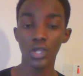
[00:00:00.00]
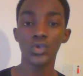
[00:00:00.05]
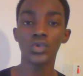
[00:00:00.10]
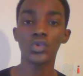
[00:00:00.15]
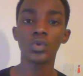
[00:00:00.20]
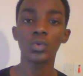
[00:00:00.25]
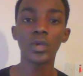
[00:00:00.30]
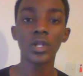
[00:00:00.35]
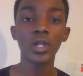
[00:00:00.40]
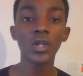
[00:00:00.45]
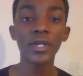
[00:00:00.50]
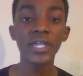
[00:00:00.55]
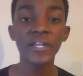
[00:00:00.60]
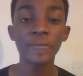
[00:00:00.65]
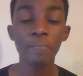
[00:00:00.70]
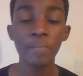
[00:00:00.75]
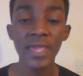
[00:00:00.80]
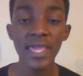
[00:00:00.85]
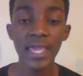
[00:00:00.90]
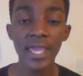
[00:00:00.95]
you will look at
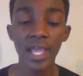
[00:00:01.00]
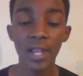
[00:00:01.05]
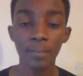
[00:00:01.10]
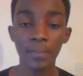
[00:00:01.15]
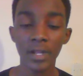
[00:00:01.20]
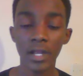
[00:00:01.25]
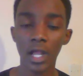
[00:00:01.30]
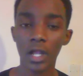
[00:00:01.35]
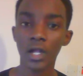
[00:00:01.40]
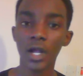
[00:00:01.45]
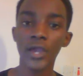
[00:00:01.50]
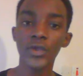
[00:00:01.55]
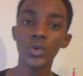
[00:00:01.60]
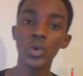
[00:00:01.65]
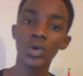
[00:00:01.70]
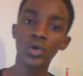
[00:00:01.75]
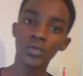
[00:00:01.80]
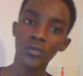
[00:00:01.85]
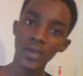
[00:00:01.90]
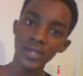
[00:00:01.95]
me and be like, are
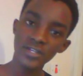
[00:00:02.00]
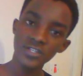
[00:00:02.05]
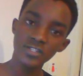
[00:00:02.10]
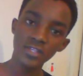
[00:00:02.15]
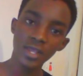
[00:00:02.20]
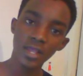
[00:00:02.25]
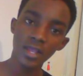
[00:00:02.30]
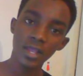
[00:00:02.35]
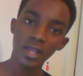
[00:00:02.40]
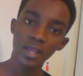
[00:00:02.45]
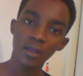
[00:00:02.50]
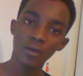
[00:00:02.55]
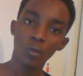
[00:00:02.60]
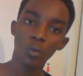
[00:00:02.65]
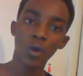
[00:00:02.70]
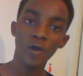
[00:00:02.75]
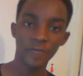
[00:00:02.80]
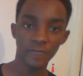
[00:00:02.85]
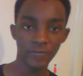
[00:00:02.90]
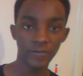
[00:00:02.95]
you crazy?
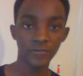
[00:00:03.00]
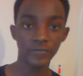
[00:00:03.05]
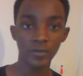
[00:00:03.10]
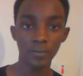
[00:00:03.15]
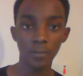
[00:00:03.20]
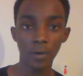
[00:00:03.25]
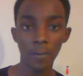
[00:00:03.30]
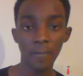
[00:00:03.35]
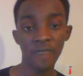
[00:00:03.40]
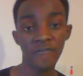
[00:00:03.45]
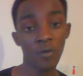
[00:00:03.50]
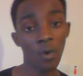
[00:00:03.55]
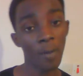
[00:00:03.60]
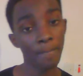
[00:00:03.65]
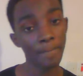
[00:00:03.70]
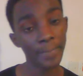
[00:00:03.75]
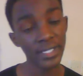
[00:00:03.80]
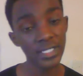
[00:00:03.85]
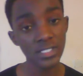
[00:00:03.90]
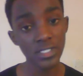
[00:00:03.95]
150 bob for a
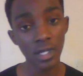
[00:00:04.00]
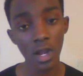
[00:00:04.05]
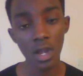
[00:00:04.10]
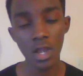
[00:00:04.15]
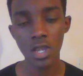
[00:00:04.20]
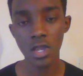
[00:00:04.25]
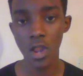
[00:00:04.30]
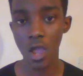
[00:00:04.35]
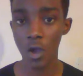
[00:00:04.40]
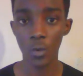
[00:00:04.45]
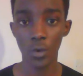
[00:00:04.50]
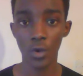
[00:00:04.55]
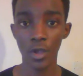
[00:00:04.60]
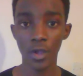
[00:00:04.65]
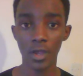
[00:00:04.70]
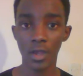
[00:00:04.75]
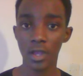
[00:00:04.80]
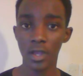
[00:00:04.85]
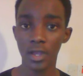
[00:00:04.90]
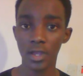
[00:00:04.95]
pizza? No,
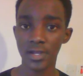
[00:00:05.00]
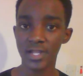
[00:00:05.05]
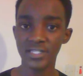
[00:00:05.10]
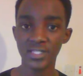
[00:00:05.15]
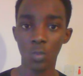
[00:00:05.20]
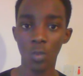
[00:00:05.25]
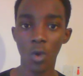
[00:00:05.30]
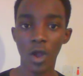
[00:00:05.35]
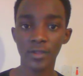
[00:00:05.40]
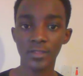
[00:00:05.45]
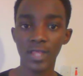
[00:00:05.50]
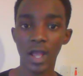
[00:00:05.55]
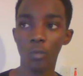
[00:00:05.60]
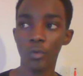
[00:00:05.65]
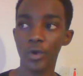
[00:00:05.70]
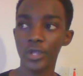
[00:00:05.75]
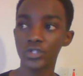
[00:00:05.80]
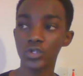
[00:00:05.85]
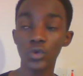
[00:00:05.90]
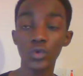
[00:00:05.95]
it doesn't work that
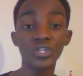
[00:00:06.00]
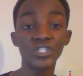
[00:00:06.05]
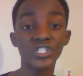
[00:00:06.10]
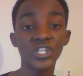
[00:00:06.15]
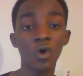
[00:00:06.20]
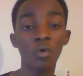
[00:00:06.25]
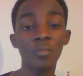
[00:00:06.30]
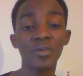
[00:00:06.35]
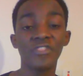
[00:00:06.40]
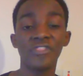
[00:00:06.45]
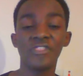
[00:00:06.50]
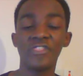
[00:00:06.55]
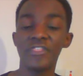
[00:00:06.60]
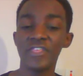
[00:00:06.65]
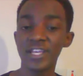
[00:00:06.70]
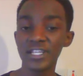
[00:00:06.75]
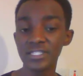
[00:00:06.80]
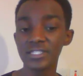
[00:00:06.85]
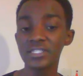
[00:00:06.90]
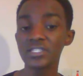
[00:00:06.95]
way. So you'll tell me
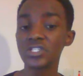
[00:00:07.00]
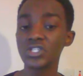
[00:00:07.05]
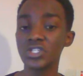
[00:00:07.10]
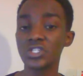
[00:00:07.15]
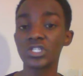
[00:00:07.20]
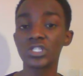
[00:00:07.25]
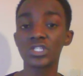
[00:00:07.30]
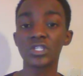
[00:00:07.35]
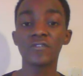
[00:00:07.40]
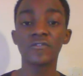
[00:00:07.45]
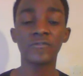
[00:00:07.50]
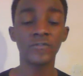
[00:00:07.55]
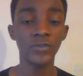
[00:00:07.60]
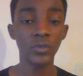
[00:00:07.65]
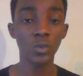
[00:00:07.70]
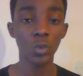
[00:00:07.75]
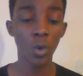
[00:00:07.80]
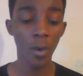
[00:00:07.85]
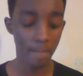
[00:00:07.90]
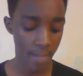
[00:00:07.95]
this is just a
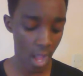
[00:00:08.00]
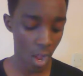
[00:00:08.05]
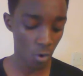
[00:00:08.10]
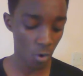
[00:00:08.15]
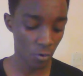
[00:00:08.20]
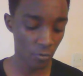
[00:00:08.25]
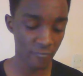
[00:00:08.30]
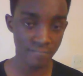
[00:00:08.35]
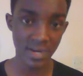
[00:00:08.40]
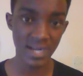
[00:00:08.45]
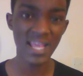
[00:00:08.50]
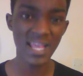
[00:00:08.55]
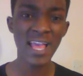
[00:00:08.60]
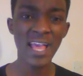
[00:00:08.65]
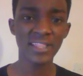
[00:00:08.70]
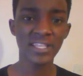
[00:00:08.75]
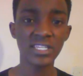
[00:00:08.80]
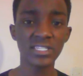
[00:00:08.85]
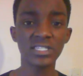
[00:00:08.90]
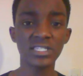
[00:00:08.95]
few amount of money.
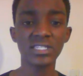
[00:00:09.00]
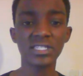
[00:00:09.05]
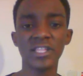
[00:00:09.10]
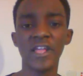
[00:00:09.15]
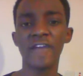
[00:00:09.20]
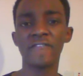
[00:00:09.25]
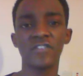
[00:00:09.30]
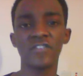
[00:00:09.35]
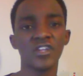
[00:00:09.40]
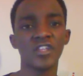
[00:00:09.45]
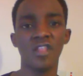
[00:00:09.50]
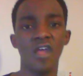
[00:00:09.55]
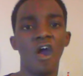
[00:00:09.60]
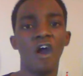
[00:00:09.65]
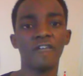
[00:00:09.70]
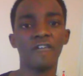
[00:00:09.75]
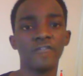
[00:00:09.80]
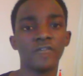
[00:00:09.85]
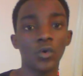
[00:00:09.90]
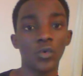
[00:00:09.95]
This is never
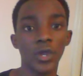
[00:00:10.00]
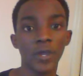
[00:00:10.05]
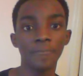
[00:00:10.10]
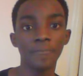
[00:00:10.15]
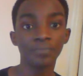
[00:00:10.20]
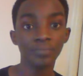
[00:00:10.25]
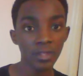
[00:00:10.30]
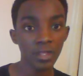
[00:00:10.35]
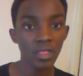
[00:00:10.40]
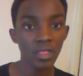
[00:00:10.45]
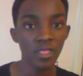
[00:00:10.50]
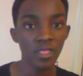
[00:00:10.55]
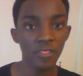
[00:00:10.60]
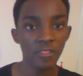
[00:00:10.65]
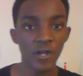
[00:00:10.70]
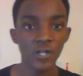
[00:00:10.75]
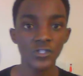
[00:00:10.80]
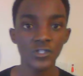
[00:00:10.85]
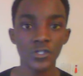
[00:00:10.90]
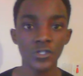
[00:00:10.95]
enough. Okay,
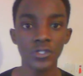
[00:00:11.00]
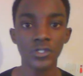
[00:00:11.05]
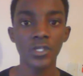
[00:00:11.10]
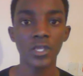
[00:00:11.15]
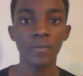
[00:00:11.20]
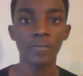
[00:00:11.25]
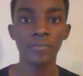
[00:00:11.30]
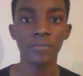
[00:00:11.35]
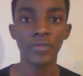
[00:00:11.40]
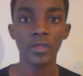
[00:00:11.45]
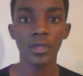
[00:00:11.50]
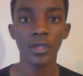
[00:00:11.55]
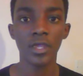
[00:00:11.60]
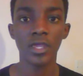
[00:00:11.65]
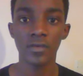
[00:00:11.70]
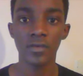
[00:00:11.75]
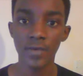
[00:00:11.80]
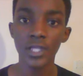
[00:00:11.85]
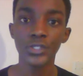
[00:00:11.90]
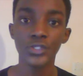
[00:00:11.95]
that's the same thing.
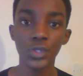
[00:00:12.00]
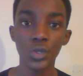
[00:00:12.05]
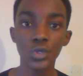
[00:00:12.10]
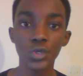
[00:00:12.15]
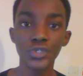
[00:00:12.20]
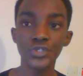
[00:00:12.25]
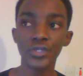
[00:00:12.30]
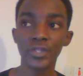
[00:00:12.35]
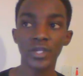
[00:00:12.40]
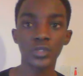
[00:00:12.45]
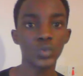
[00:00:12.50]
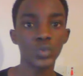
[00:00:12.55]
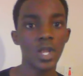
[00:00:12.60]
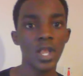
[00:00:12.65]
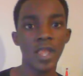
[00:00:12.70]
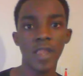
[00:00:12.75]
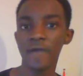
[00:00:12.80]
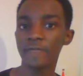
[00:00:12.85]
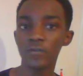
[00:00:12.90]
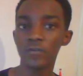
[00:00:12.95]
If I told you that we'll
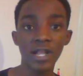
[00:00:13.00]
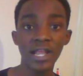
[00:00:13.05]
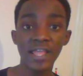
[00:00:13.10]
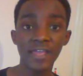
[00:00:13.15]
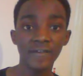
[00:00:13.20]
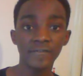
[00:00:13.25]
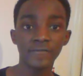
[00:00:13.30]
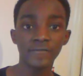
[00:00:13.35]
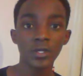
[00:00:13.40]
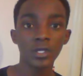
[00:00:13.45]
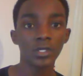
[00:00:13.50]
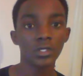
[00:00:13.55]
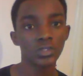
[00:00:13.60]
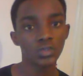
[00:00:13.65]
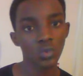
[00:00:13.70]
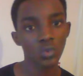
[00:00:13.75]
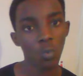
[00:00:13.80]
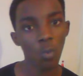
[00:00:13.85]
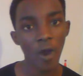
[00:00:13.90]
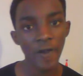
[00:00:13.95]
never live
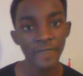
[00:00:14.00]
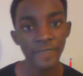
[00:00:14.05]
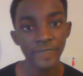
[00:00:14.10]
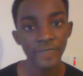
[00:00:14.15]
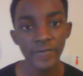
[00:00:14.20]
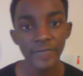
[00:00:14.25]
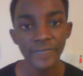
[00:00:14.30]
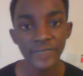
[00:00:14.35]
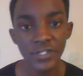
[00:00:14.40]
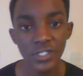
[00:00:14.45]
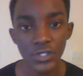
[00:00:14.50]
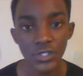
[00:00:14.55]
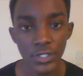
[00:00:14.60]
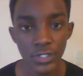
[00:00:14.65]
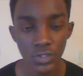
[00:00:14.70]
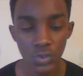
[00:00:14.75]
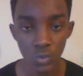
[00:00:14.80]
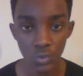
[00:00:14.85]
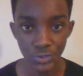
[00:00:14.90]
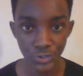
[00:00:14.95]
to 150
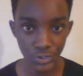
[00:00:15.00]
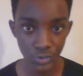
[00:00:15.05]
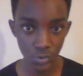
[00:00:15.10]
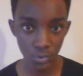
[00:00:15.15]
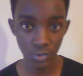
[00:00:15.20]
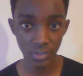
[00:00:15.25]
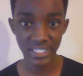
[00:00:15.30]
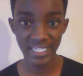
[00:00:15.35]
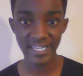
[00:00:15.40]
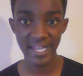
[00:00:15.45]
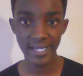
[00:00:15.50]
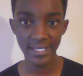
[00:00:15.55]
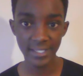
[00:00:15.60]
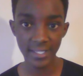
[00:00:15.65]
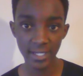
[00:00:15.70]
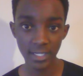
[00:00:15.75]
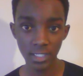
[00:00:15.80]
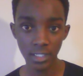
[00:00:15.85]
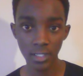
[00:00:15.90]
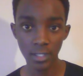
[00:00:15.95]
years, would you deny
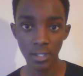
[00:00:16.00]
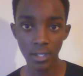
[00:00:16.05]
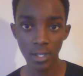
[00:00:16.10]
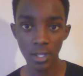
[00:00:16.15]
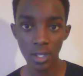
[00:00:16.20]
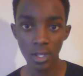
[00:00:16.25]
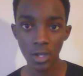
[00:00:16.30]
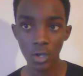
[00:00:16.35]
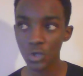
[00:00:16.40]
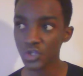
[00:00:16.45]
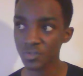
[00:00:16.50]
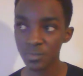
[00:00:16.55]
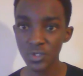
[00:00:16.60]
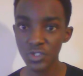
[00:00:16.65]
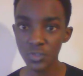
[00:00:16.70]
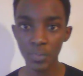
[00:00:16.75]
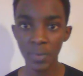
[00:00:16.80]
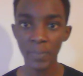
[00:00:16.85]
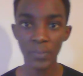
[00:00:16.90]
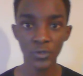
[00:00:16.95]
that? Because
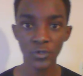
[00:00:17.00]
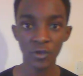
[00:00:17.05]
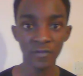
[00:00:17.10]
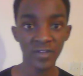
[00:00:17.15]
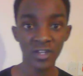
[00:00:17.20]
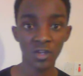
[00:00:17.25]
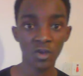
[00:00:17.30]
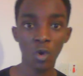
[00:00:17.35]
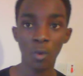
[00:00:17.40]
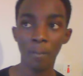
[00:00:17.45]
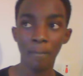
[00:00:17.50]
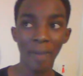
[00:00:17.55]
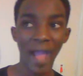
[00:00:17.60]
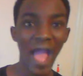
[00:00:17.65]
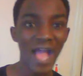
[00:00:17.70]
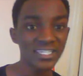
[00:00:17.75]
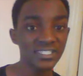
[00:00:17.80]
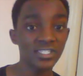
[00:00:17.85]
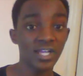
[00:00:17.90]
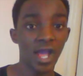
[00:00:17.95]
most people don't even go
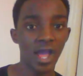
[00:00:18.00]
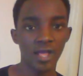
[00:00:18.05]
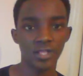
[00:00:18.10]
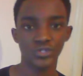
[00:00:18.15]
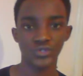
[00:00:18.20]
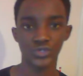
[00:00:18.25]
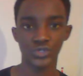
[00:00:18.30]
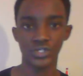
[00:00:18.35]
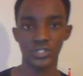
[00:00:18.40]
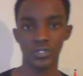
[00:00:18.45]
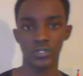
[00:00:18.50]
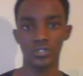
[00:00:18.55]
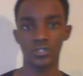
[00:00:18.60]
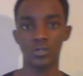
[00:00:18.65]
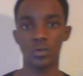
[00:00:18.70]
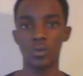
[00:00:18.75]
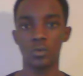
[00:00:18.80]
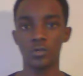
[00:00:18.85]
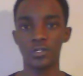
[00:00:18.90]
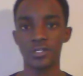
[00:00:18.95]
past 100 years
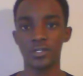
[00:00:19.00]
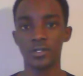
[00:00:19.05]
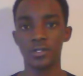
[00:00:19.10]
old.